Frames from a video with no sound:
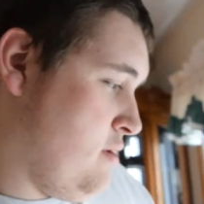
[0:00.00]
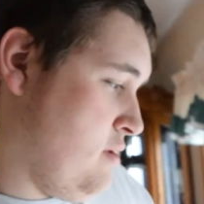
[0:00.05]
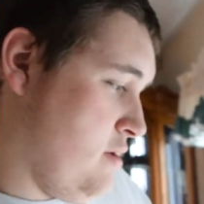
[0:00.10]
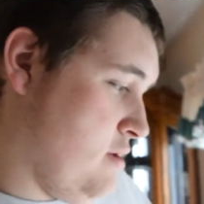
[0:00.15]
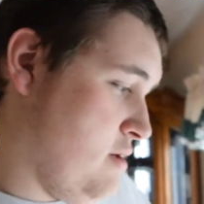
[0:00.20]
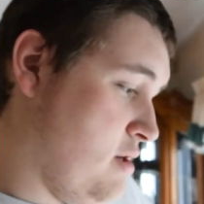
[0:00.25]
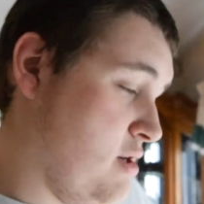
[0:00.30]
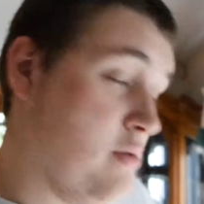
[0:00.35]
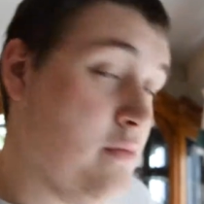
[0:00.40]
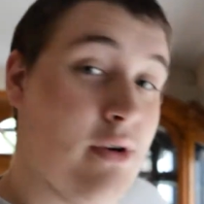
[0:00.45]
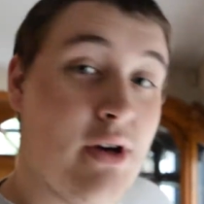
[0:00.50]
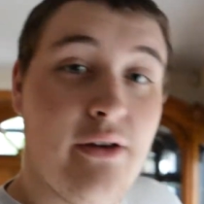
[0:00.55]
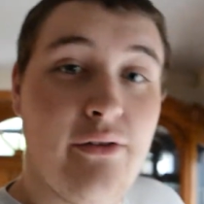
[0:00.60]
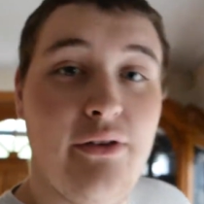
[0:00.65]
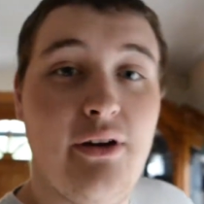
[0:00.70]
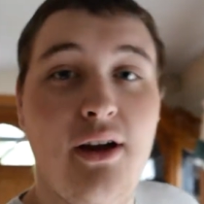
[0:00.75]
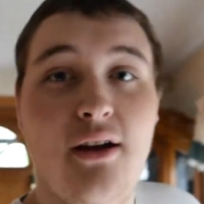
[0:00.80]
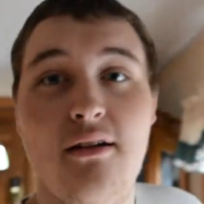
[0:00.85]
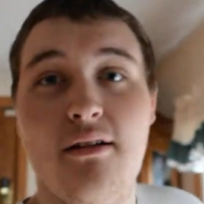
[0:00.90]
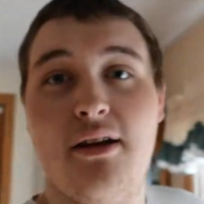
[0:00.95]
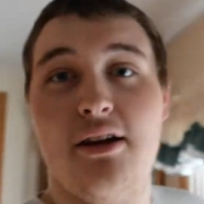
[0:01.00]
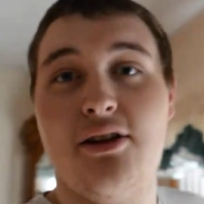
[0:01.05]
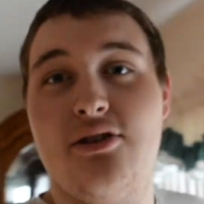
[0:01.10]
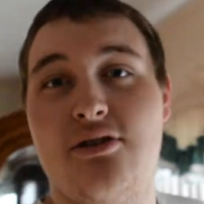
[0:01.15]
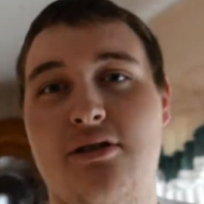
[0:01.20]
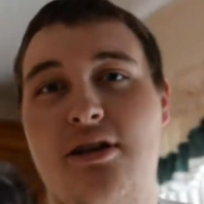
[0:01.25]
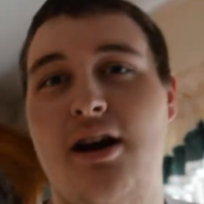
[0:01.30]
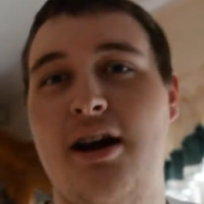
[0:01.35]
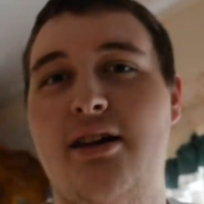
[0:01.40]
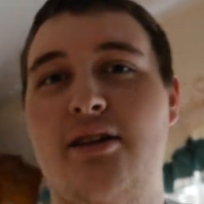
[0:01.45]
Um, but I figured I'd
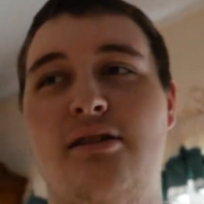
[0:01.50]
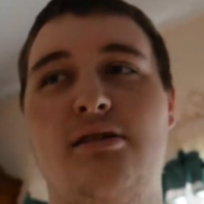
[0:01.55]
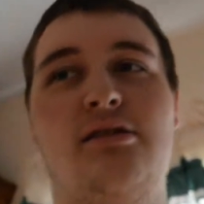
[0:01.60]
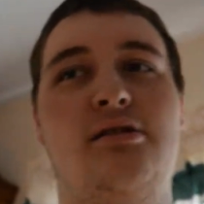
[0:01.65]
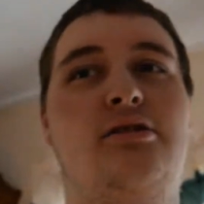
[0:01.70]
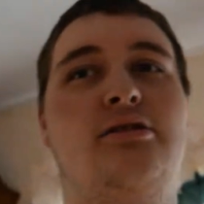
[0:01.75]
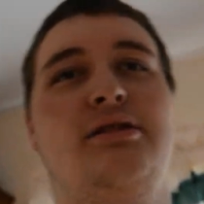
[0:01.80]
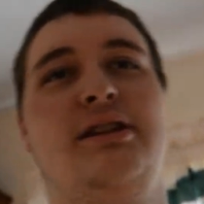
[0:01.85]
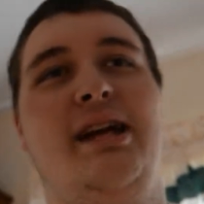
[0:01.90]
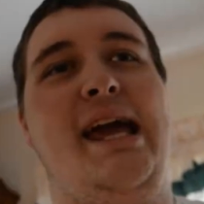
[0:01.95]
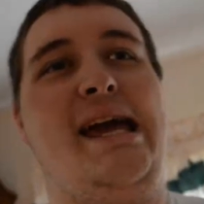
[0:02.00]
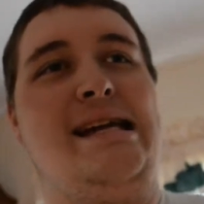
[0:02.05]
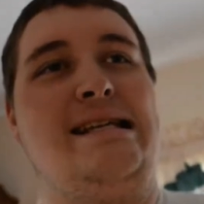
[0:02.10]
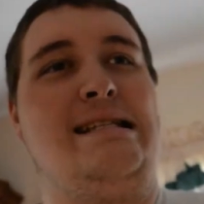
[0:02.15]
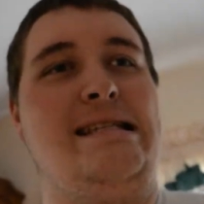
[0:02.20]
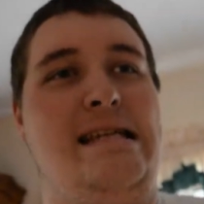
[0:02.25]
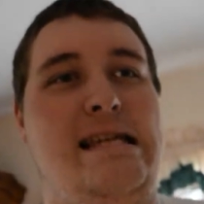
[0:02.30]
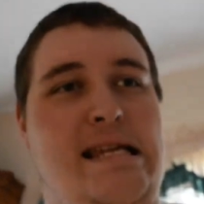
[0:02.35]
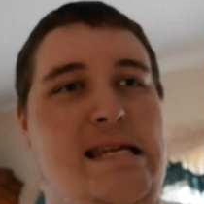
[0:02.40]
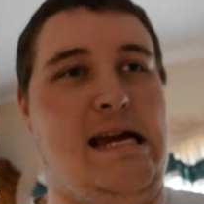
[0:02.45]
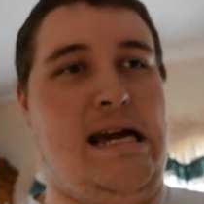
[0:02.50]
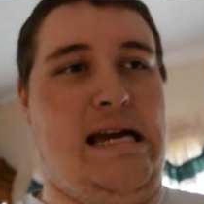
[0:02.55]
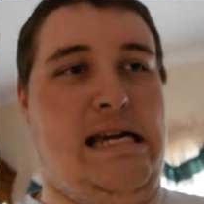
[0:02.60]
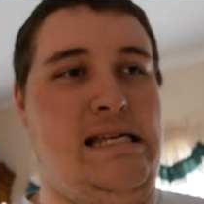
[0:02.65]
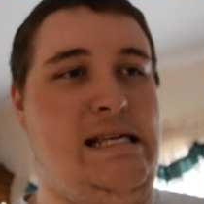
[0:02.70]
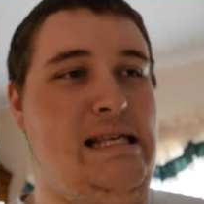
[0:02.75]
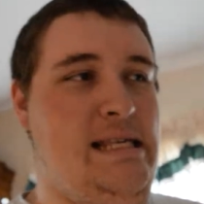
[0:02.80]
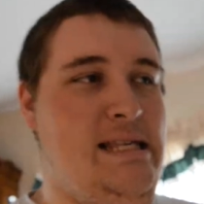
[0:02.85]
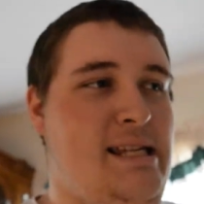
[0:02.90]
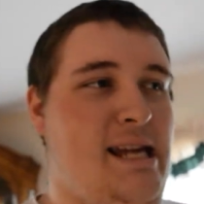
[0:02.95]
try the whole Casey
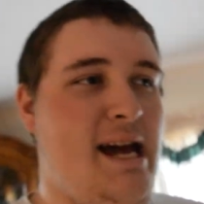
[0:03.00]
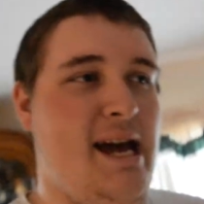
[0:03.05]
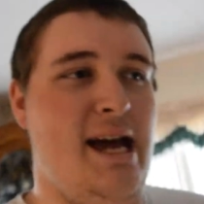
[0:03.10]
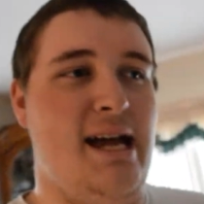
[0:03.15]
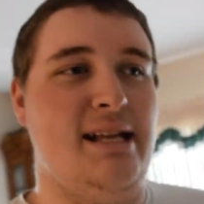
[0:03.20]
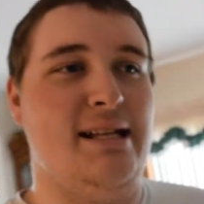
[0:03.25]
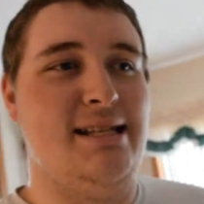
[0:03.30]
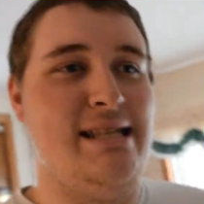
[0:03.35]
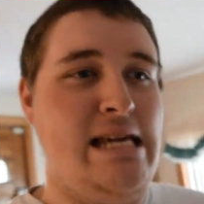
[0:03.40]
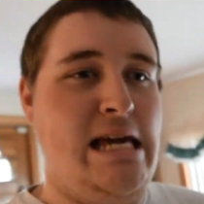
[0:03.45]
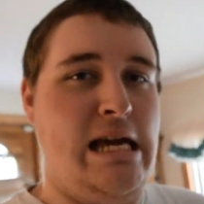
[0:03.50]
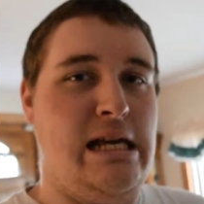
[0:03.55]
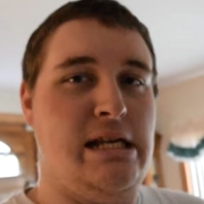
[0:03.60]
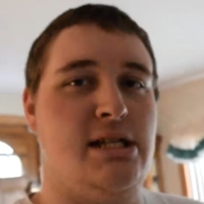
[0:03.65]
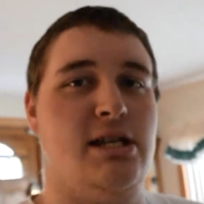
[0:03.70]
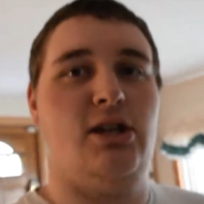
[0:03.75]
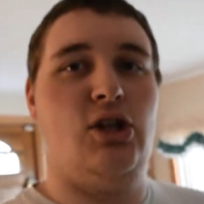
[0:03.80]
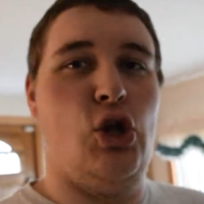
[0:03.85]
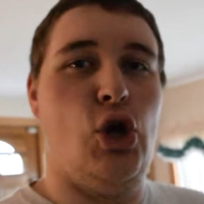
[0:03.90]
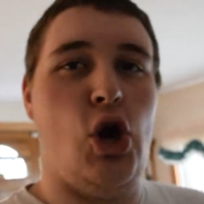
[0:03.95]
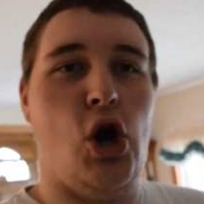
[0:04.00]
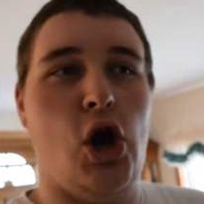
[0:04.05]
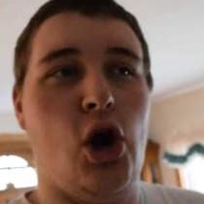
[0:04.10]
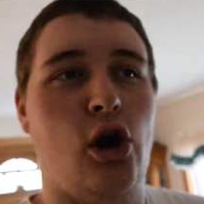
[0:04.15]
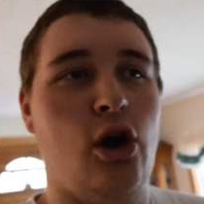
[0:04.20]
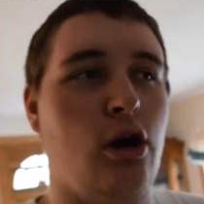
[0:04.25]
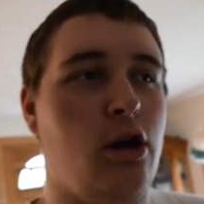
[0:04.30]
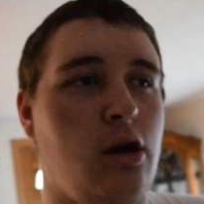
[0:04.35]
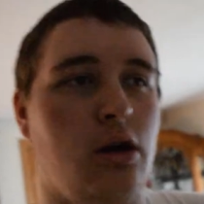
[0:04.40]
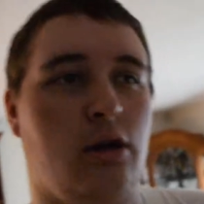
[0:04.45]
Neistat
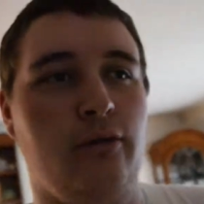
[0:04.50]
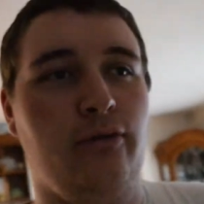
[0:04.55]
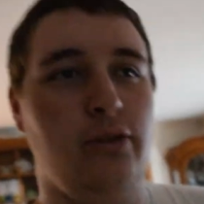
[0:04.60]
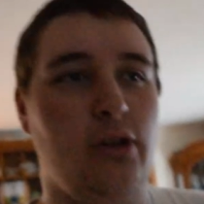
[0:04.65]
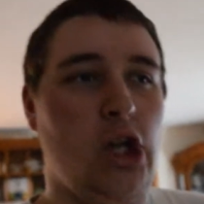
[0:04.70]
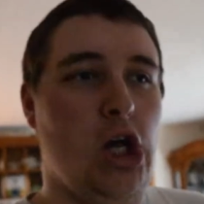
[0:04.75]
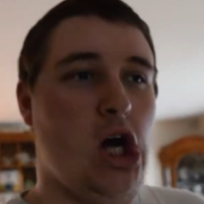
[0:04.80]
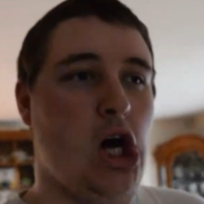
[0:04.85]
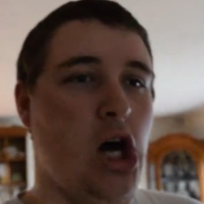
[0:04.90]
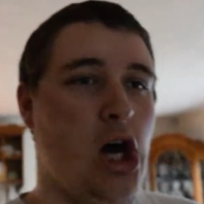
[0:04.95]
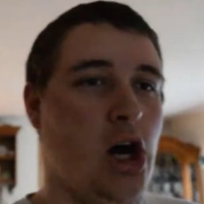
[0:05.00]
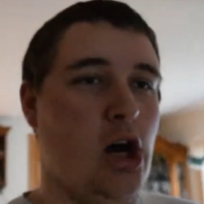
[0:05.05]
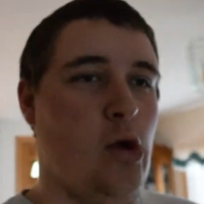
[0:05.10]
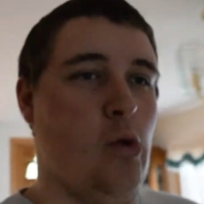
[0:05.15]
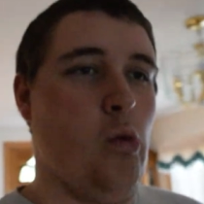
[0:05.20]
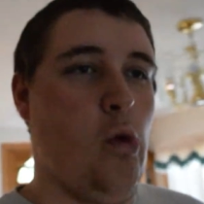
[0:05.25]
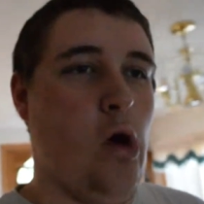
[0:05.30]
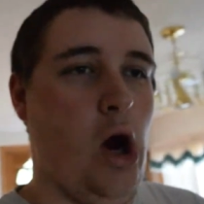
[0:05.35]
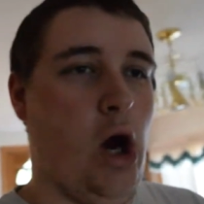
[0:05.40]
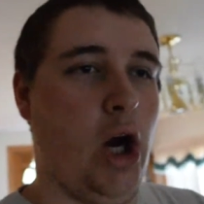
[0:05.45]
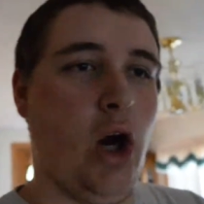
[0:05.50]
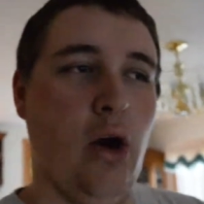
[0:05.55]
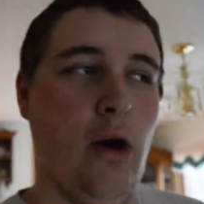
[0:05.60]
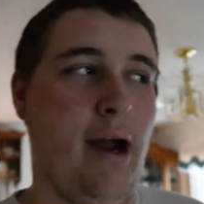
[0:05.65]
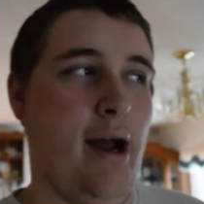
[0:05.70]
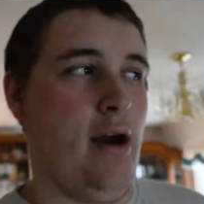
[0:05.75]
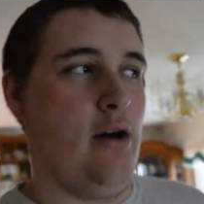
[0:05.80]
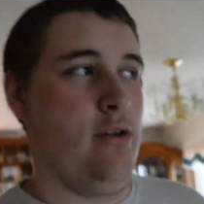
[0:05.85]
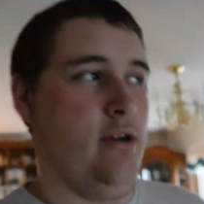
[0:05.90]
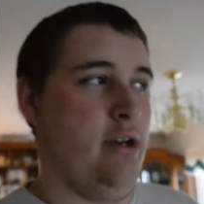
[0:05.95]
DSLR vlog walk
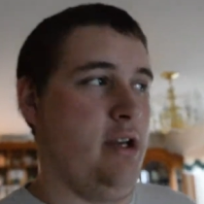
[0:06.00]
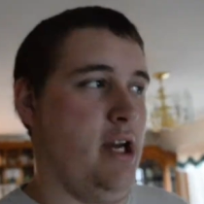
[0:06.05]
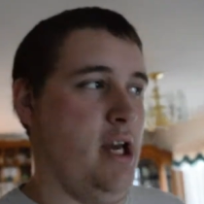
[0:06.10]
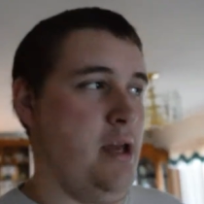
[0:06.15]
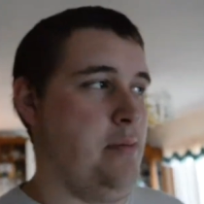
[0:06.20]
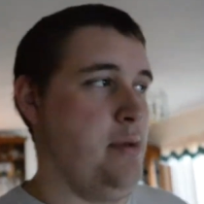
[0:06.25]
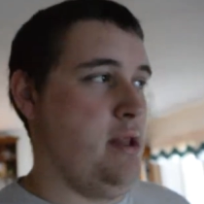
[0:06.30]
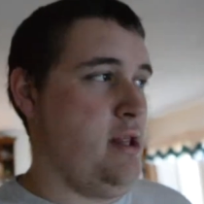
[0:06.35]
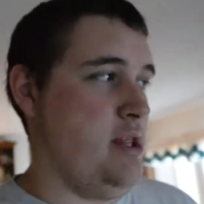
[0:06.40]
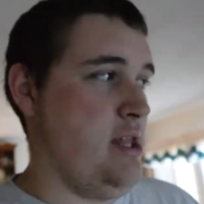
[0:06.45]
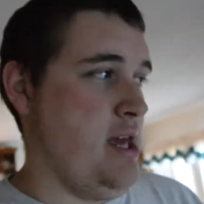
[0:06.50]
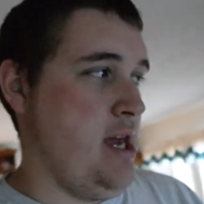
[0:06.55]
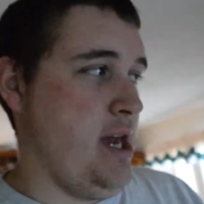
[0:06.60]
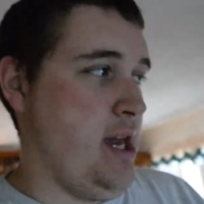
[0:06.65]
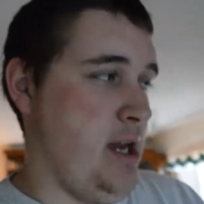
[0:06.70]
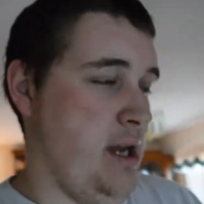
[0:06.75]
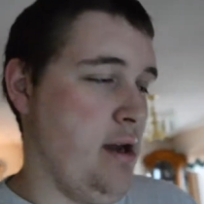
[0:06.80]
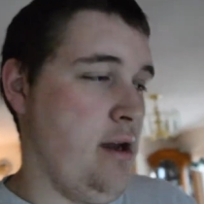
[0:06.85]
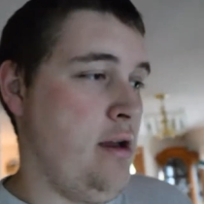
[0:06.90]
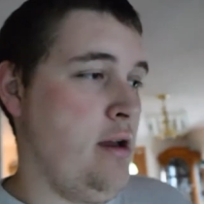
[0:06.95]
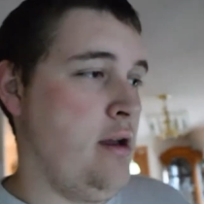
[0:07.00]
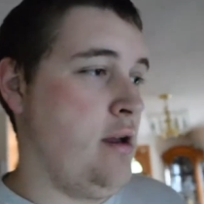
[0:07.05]
around type of thing